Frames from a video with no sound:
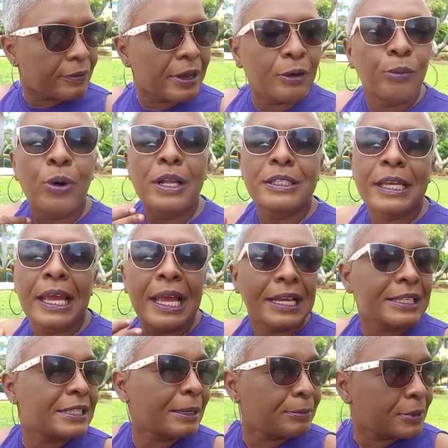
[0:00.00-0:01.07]
And once I
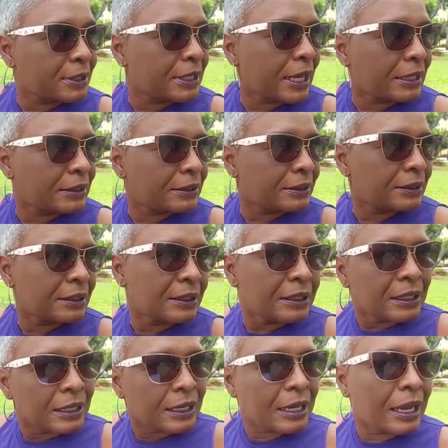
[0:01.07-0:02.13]
accepted that,
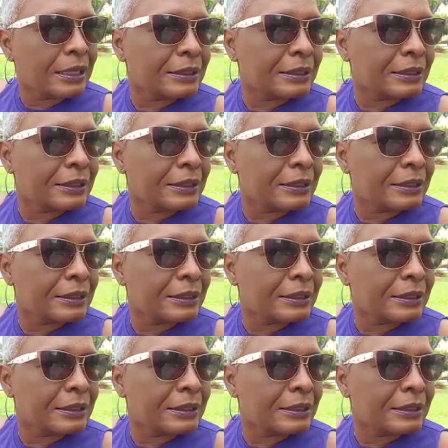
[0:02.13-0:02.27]
I